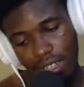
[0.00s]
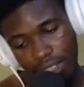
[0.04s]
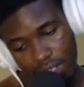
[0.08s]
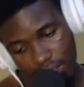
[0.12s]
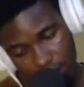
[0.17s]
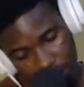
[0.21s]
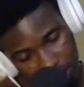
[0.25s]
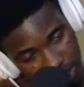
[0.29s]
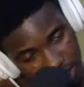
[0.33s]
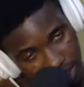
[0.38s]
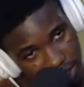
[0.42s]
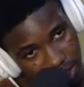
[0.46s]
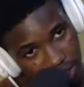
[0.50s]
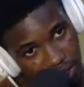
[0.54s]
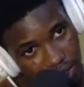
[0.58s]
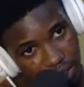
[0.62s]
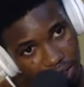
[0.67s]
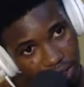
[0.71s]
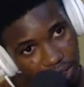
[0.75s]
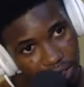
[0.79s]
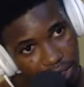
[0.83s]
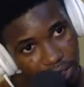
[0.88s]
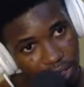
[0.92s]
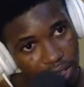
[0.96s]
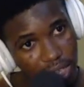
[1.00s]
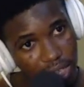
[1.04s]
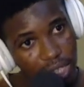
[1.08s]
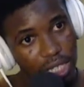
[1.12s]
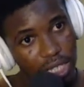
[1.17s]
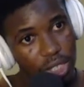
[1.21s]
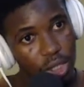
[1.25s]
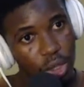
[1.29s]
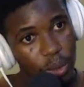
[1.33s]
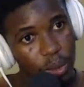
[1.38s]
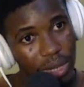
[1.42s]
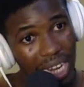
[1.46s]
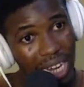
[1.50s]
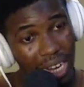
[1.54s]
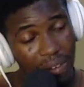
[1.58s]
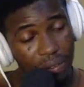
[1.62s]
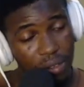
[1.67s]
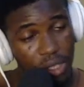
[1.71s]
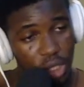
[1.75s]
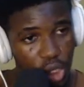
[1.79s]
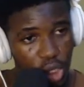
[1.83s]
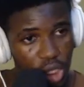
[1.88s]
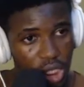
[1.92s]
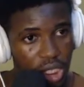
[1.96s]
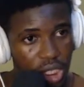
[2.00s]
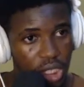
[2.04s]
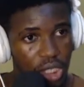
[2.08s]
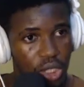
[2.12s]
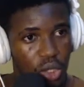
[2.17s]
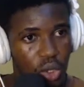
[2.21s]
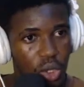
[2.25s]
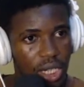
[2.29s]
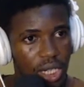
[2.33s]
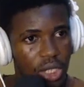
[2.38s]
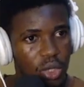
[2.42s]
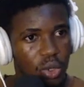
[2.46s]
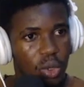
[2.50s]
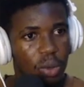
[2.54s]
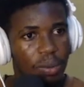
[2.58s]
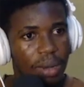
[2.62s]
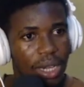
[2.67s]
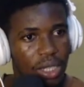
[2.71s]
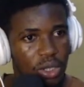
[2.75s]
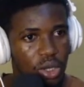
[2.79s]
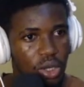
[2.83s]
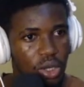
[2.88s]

dear. So we have a G. So let's go back to the